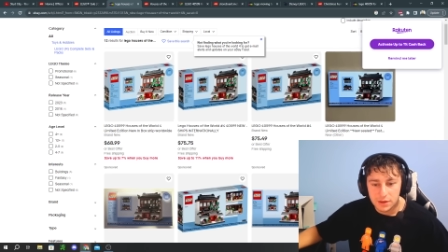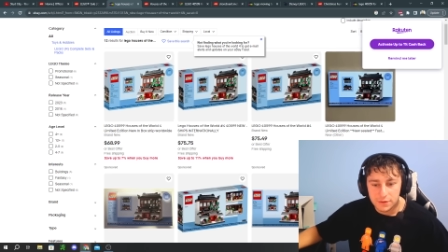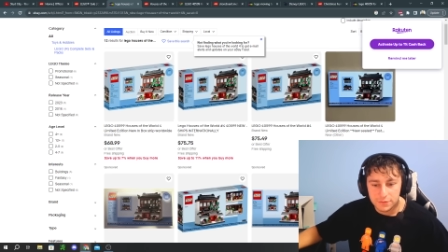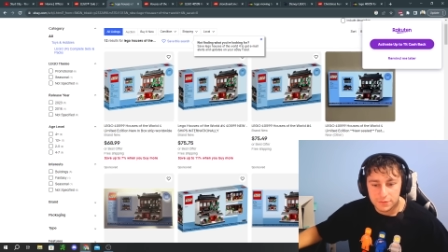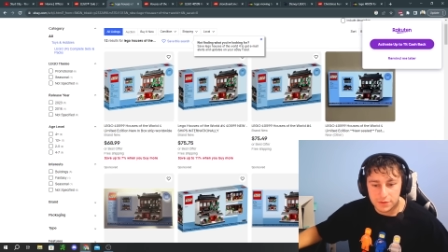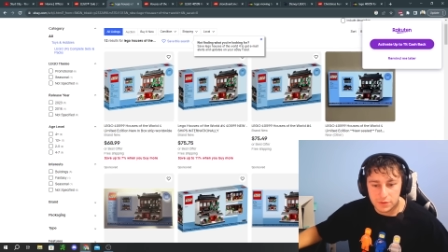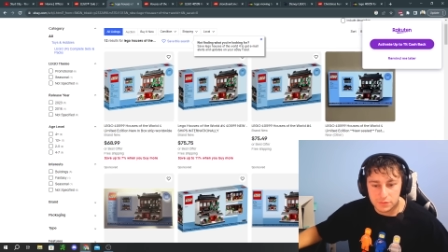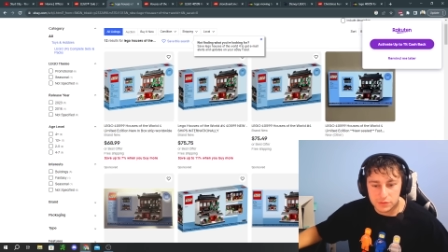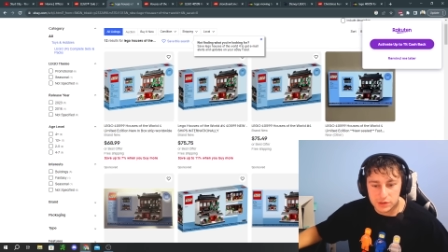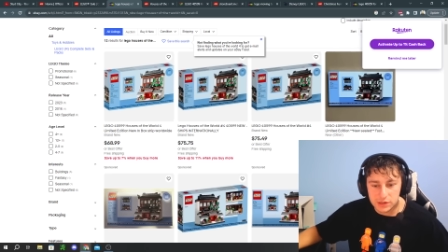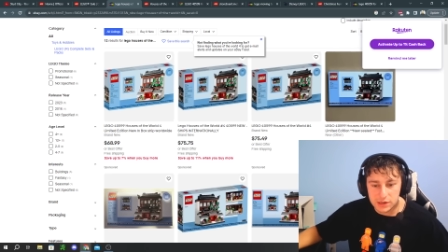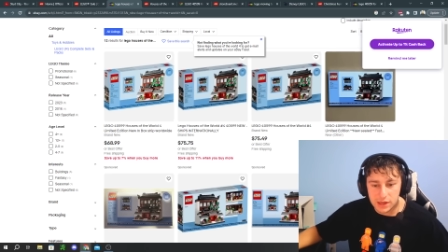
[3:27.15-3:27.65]

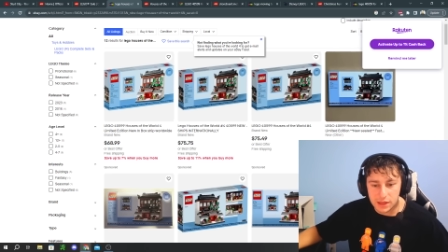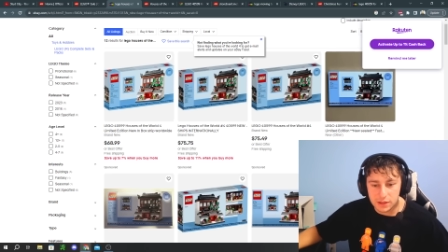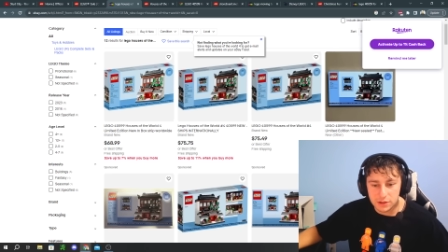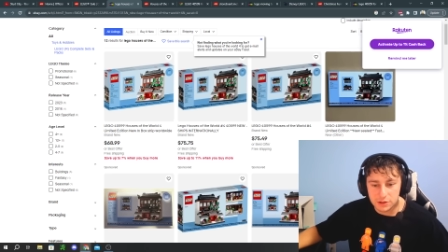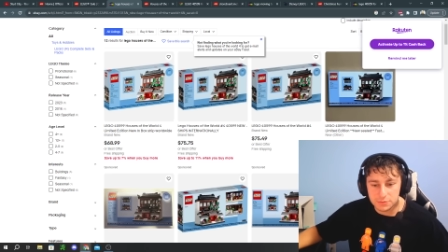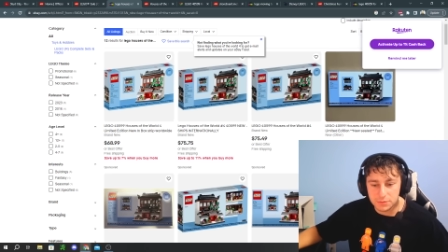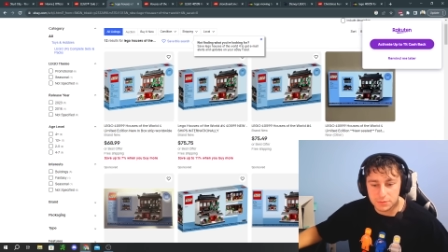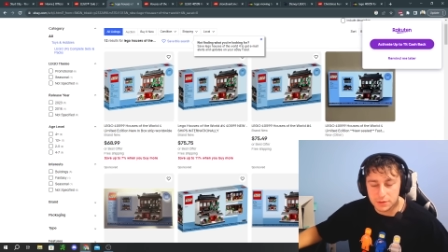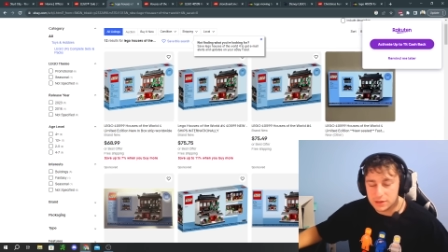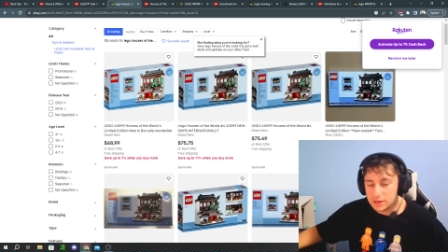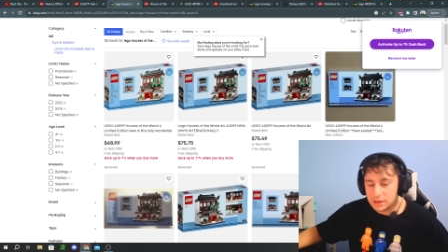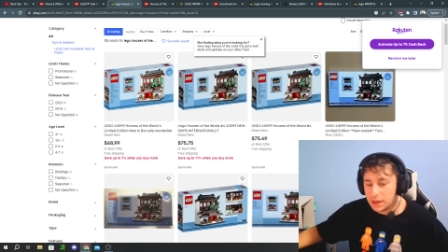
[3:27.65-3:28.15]
fifty
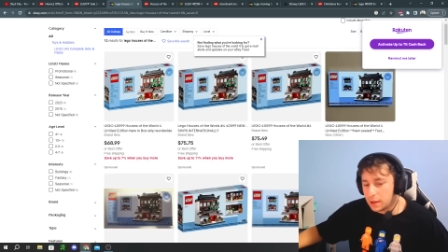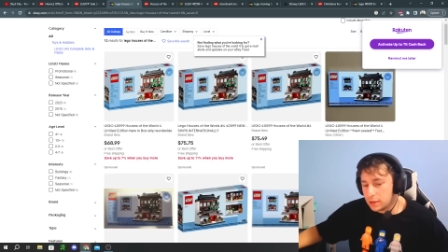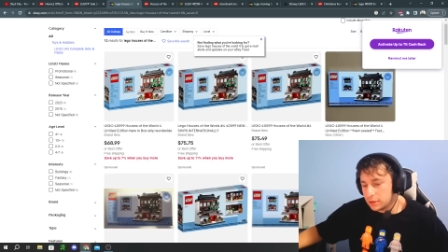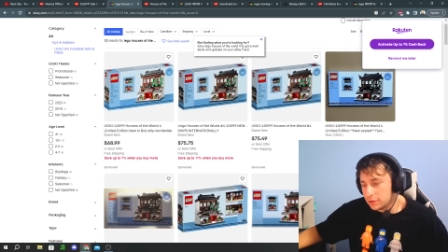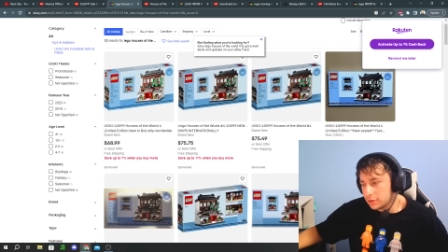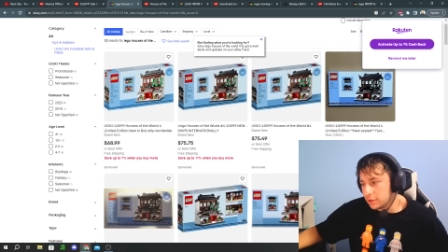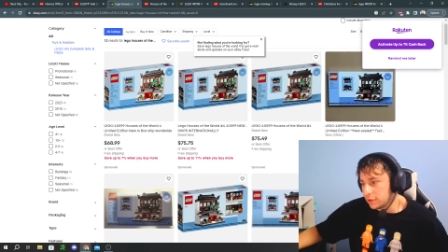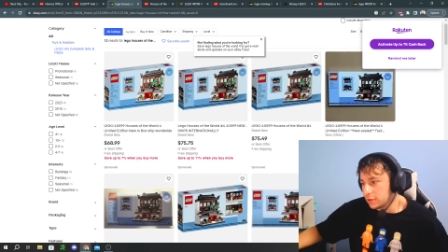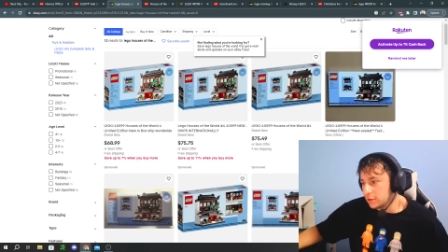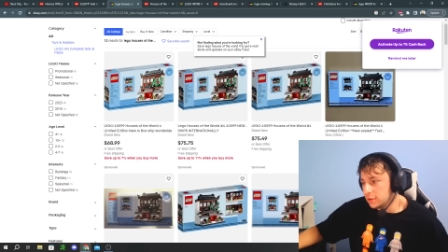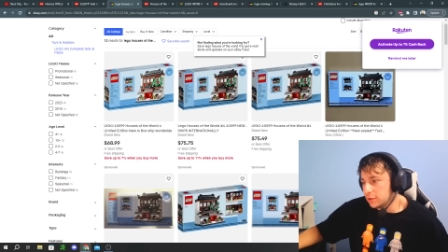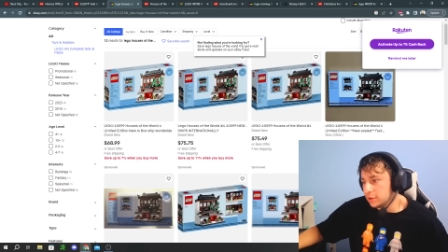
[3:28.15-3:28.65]
dollars plus. Yeah,
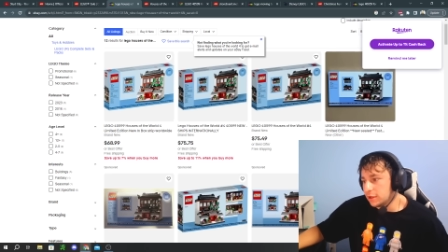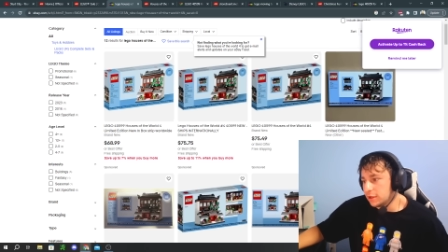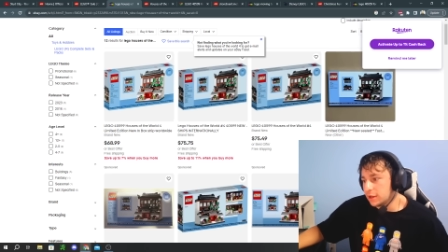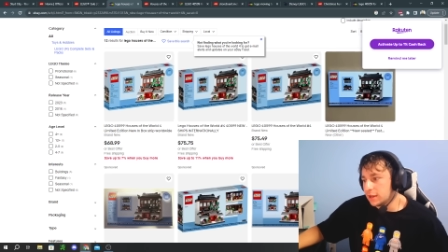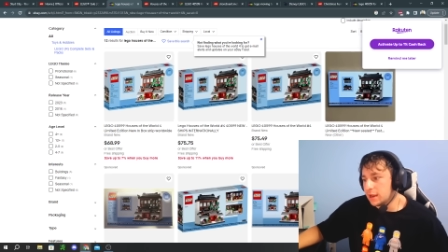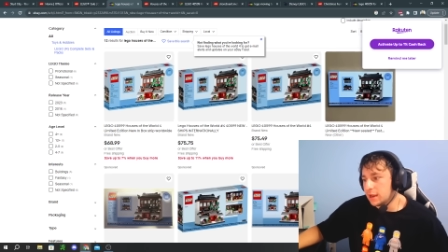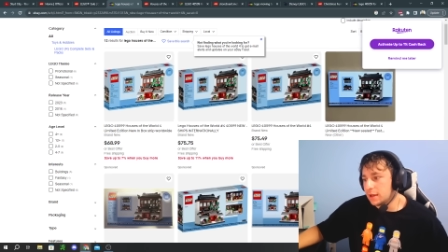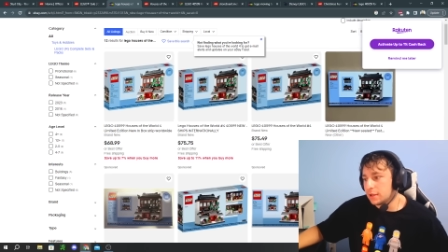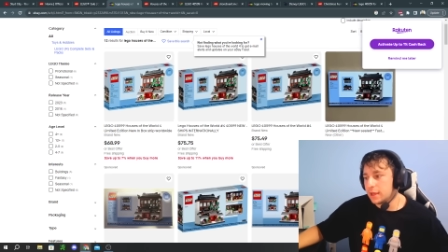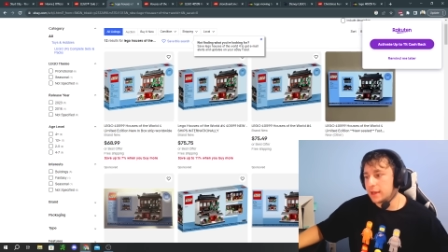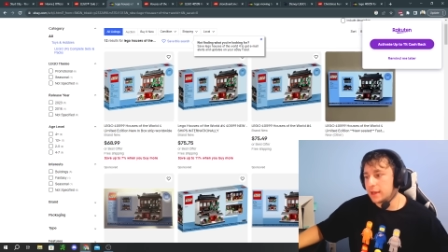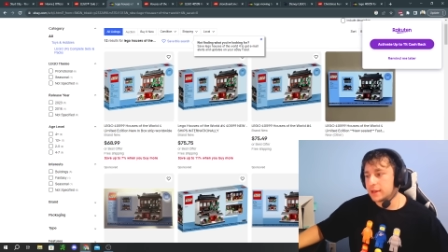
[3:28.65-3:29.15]
you're
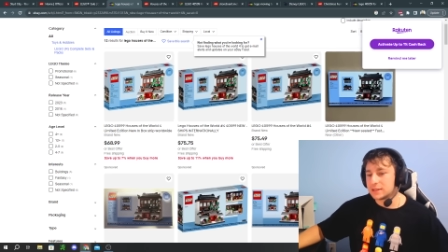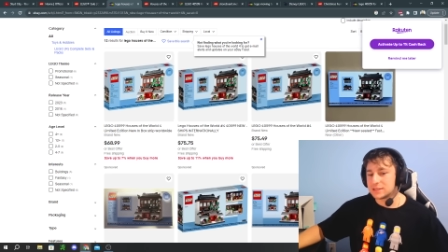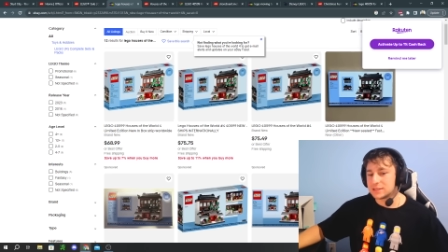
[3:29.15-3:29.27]
looking at like